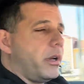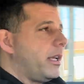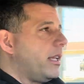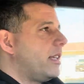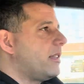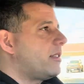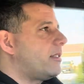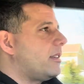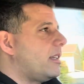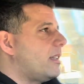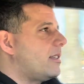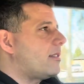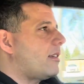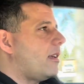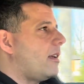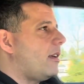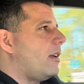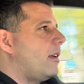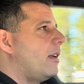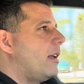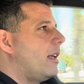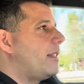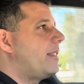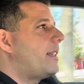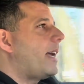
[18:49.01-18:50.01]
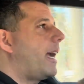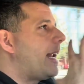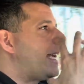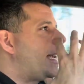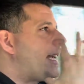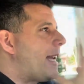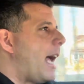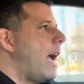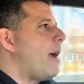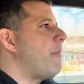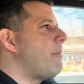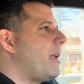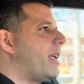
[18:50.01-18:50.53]
It's a
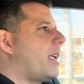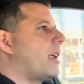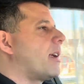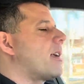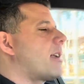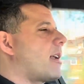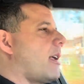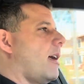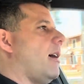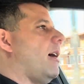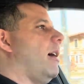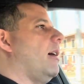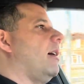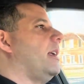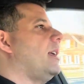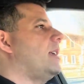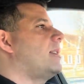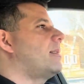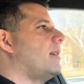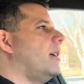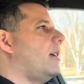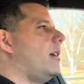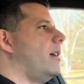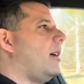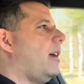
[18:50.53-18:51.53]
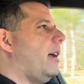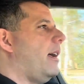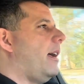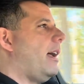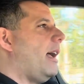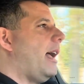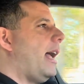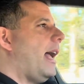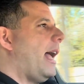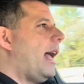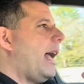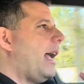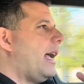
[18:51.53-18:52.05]
dynamic car. It's a
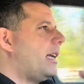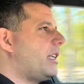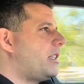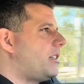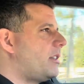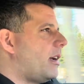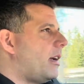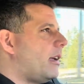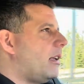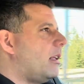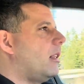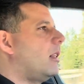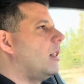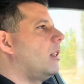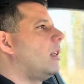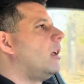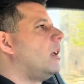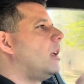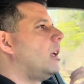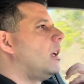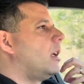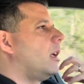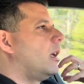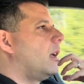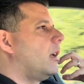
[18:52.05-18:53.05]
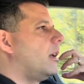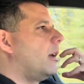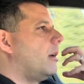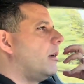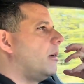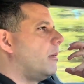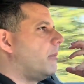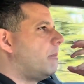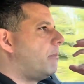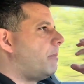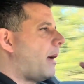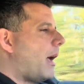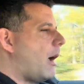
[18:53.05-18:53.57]
agile,
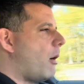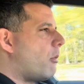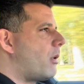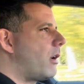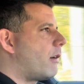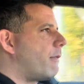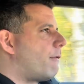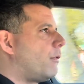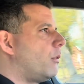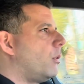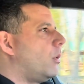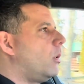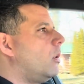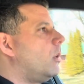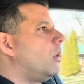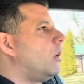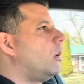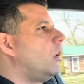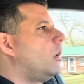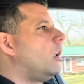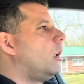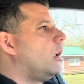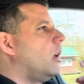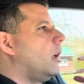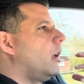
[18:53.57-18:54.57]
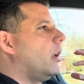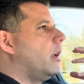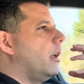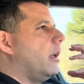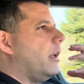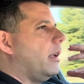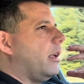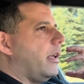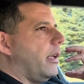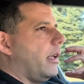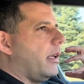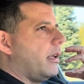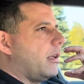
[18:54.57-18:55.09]
powerful
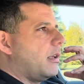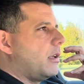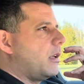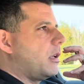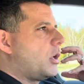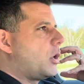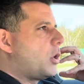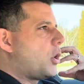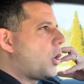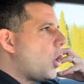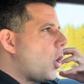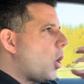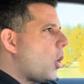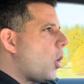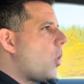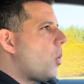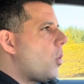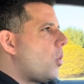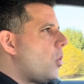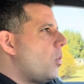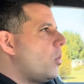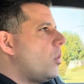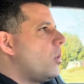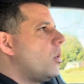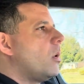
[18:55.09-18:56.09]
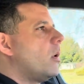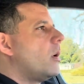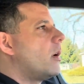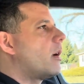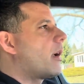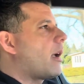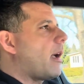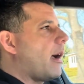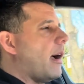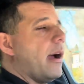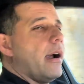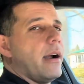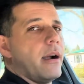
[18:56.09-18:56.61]
go
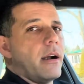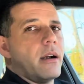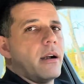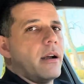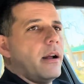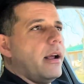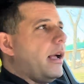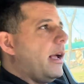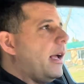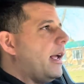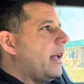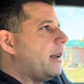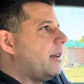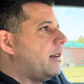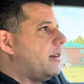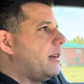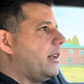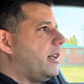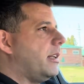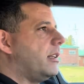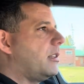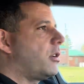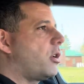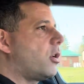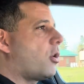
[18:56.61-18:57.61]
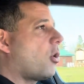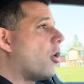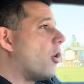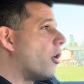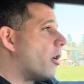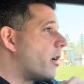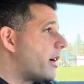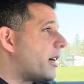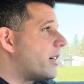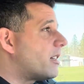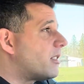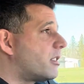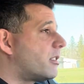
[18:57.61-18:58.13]
car, and it
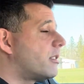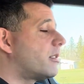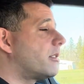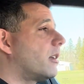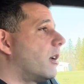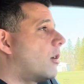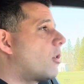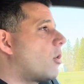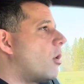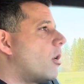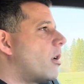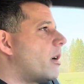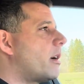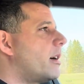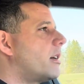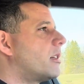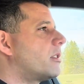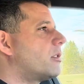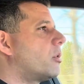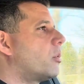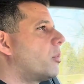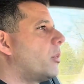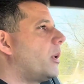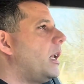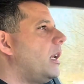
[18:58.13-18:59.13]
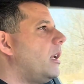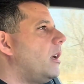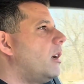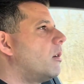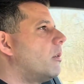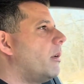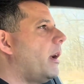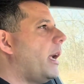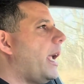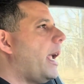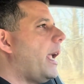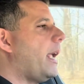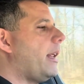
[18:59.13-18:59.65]
corners really
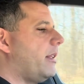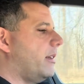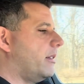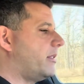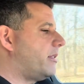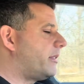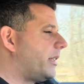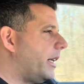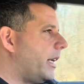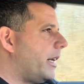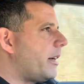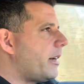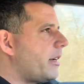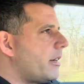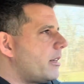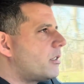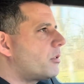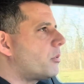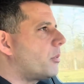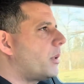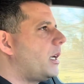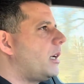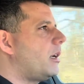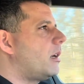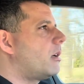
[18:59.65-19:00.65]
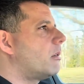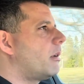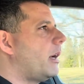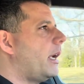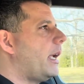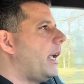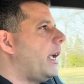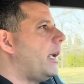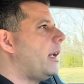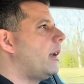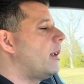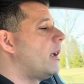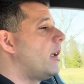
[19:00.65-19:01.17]
great. The steering is really
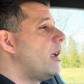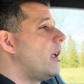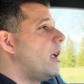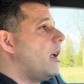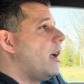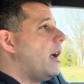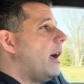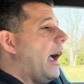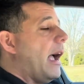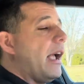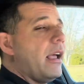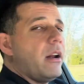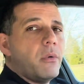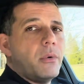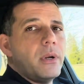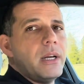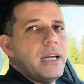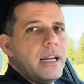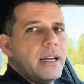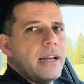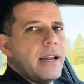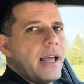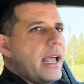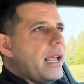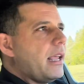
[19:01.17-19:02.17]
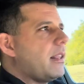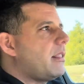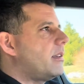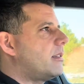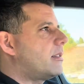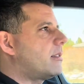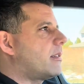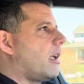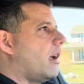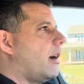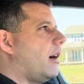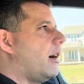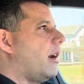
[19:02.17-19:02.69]
great. I really like
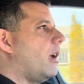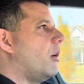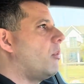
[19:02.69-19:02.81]
this car.